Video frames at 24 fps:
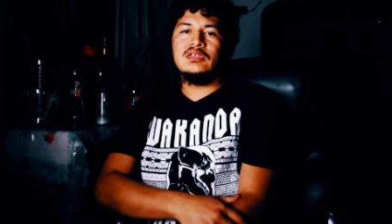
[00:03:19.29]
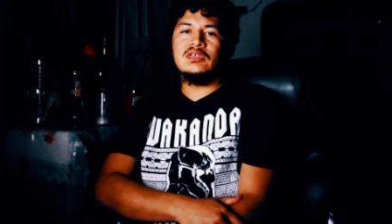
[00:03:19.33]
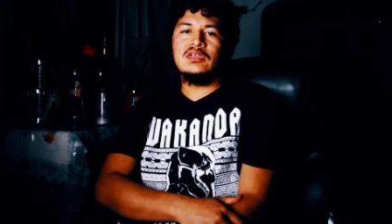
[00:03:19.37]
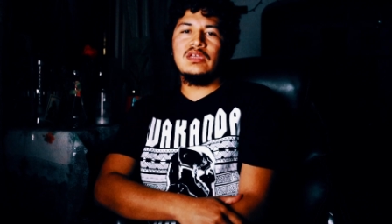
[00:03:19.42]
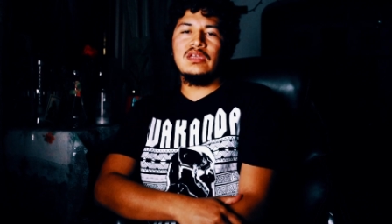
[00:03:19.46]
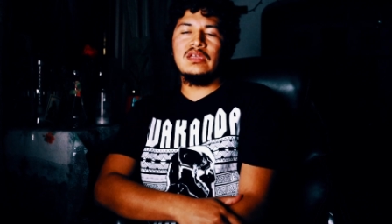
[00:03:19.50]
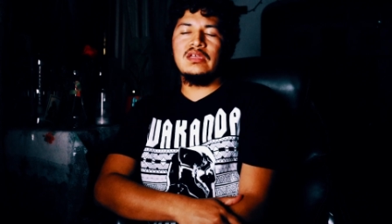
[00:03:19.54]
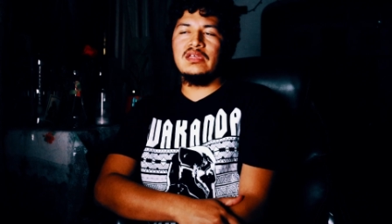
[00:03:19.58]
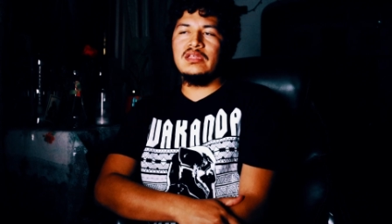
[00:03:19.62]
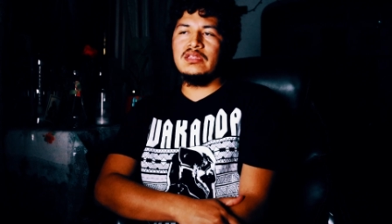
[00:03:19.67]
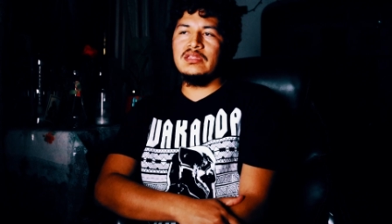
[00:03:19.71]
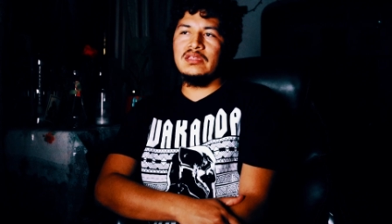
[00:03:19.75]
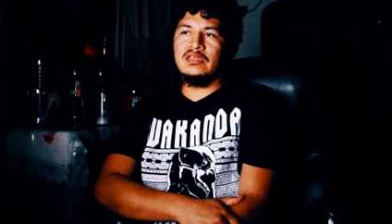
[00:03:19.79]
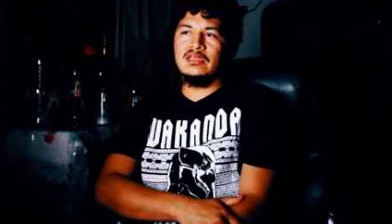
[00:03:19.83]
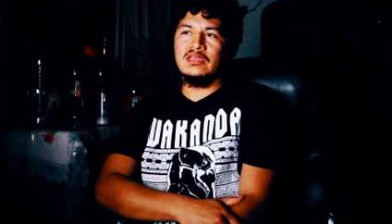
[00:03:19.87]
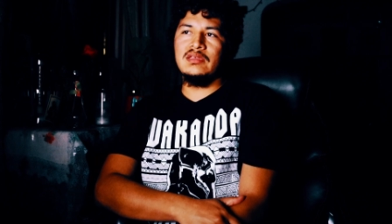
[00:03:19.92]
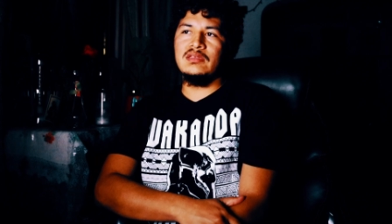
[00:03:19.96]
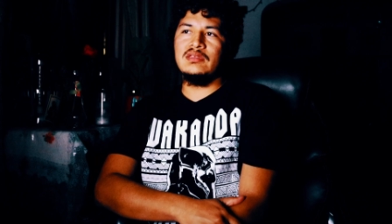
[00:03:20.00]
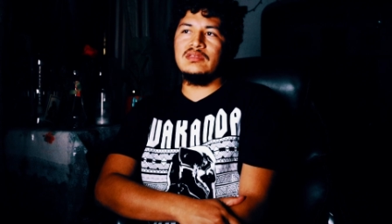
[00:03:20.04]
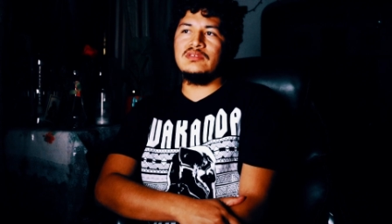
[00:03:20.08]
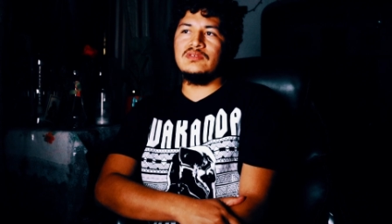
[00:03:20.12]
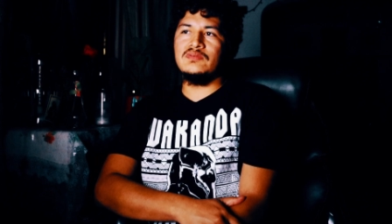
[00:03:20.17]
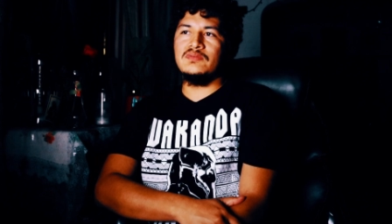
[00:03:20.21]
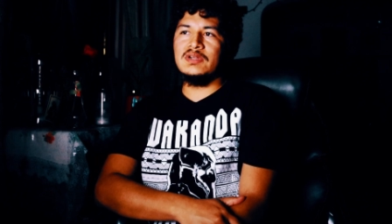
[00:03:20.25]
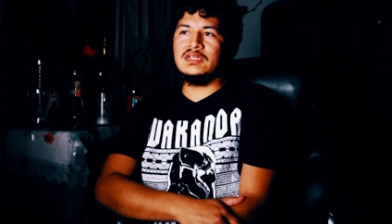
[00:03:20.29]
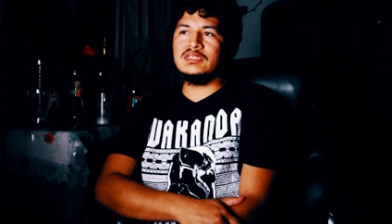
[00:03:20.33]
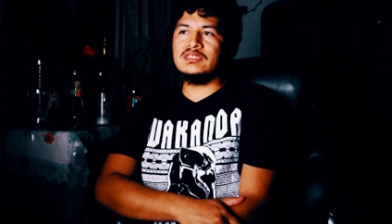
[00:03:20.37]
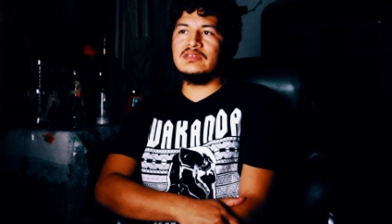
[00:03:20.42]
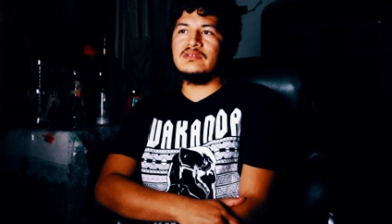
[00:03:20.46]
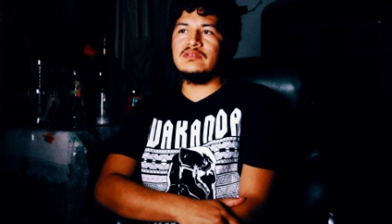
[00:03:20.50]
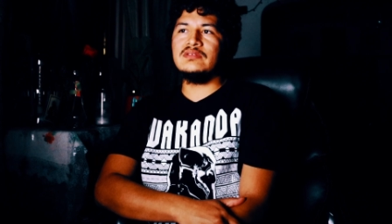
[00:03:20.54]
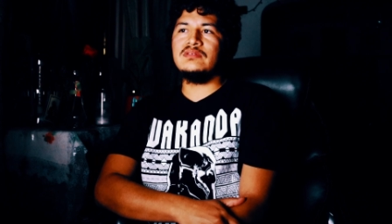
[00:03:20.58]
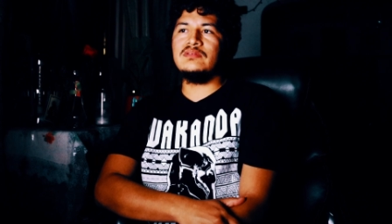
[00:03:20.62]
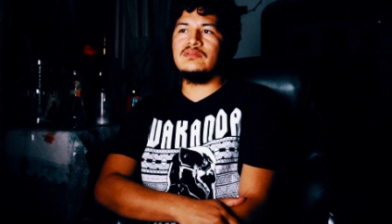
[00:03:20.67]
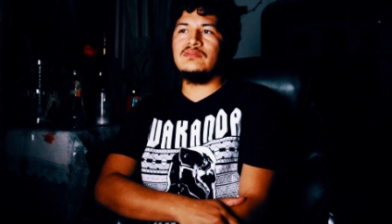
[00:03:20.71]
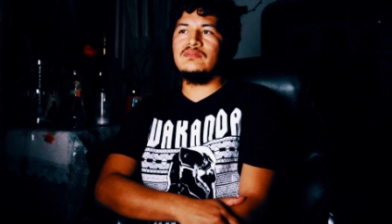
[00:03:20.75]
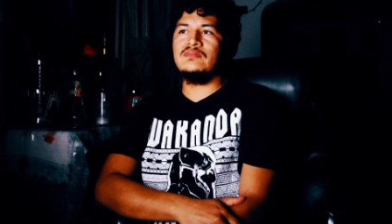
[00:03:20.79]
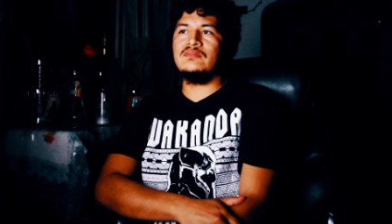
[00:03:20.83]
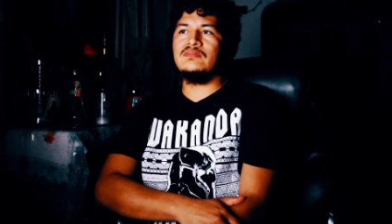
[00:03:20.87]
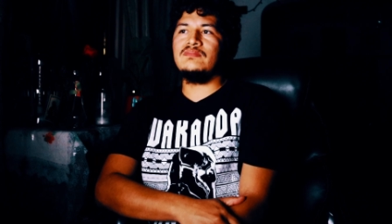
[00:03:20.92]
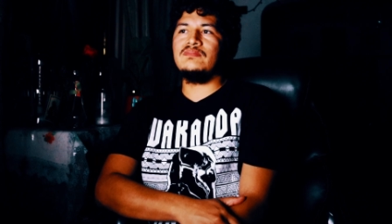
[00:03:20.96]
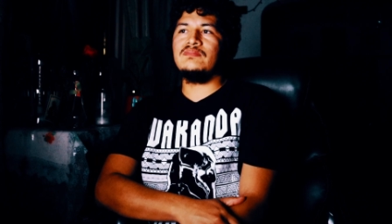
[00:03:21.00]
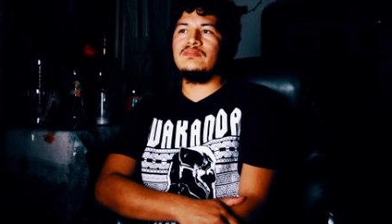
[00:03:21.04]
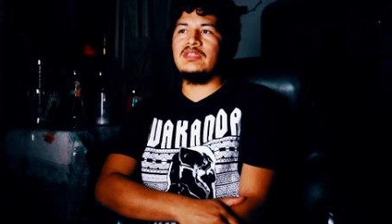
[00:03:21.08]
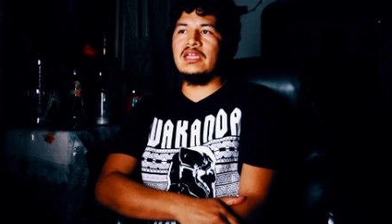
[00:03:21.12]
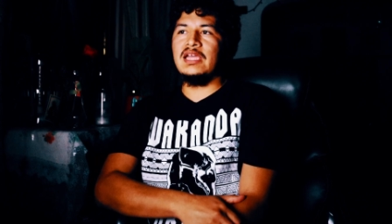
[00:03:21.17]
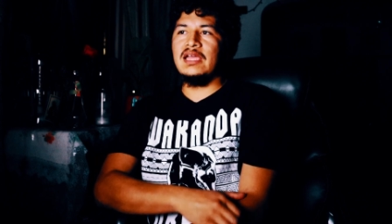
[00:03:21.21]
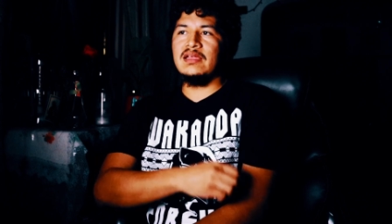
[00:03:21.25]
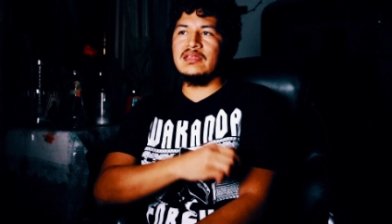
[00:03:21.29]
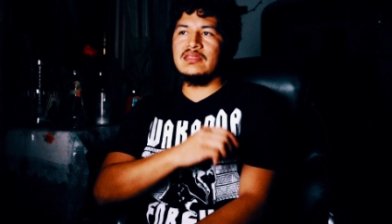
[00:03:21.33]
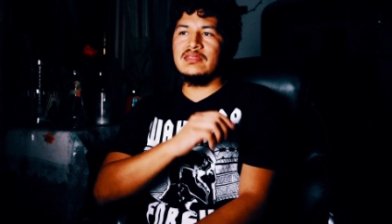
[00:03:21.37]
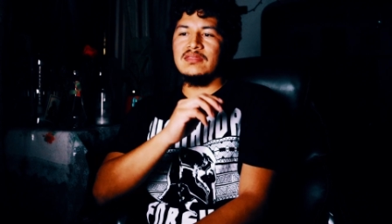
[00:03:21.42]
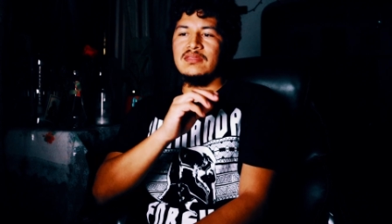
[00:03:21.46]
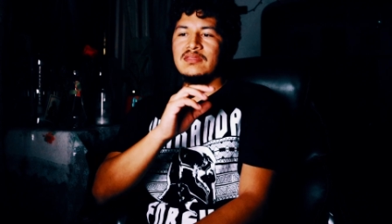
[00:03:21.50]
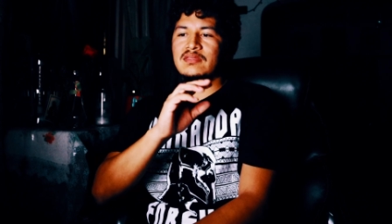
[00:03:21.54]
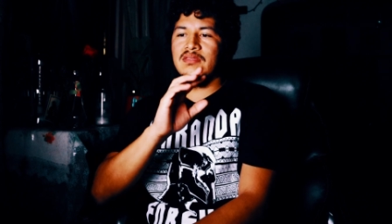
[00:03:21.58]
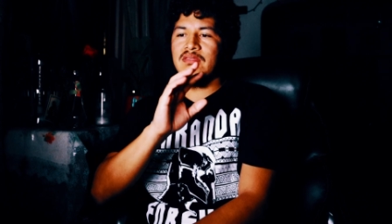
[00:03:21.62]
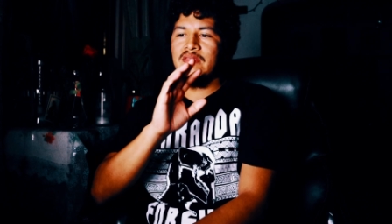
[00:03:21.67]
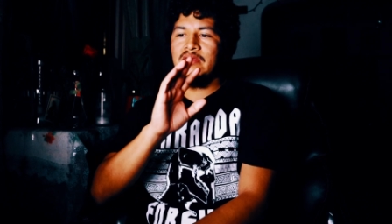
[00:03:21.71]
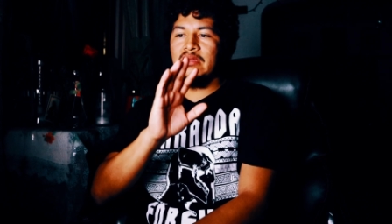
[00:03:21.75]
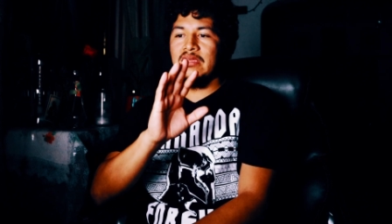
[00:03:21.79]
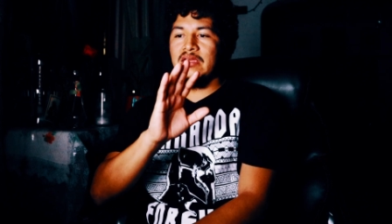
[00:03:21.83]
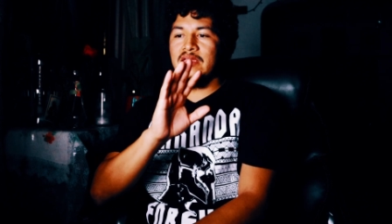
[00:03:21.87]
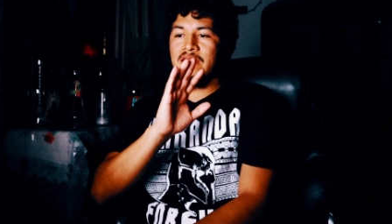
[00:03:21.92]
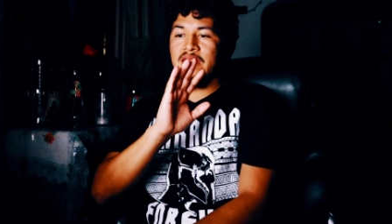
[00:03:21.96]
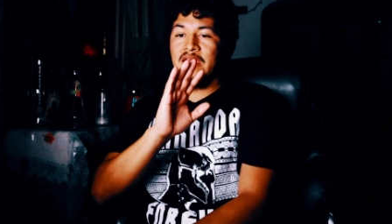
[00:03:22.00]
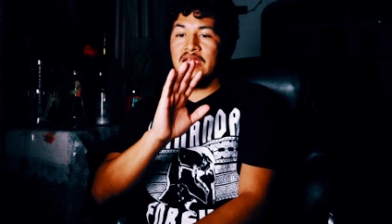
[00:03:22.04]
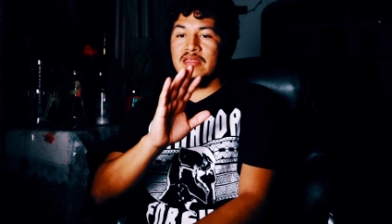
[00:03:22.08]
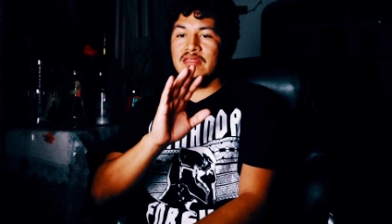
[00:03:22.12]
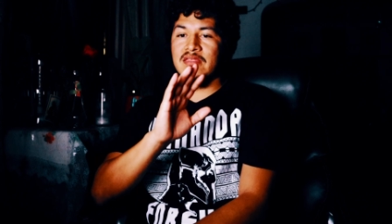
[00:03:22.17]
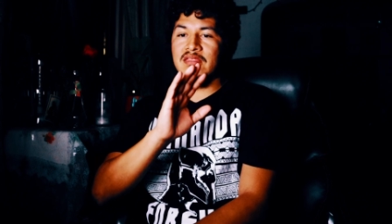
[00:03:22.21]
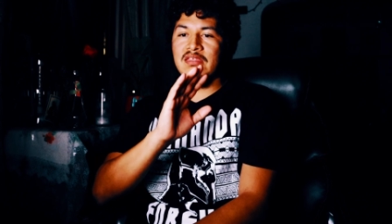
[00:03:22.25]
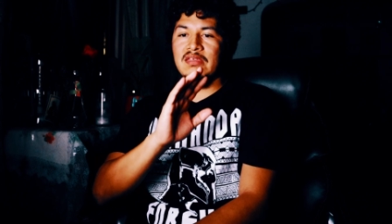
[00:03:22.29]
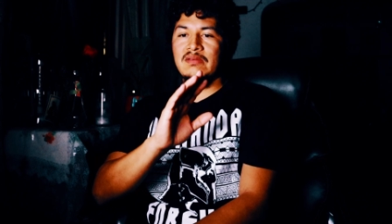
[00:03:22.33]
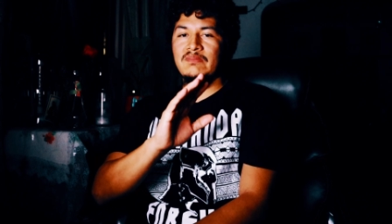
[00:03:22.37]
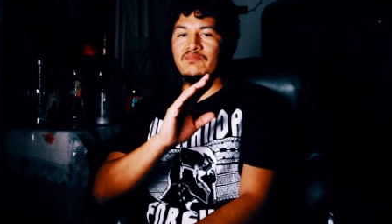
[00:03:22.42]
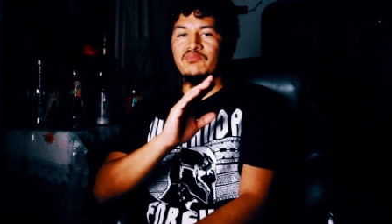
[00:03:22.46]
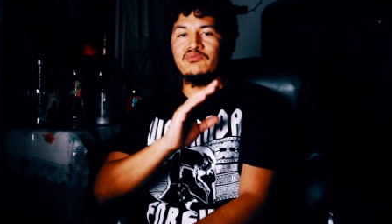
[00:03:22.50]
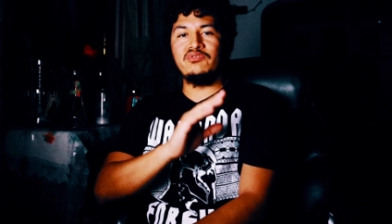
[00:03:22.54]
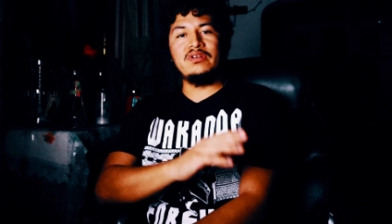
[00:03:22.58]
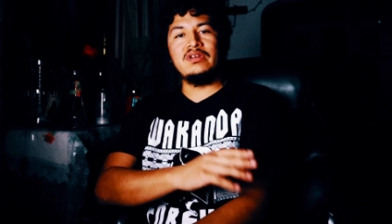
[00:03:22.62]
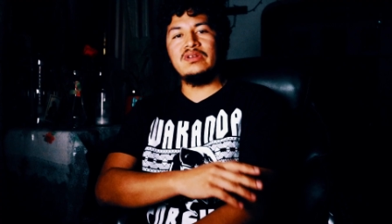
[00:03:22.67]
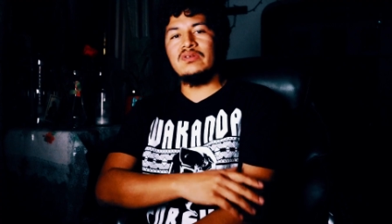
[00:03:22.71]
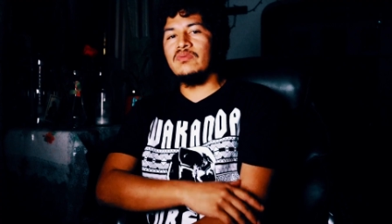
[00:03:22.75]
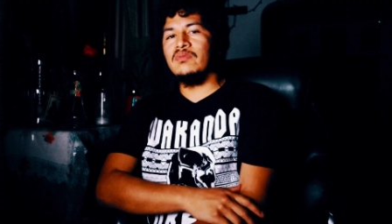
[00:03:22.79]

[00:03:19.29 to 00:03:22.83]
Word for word: and he directed that scene pretty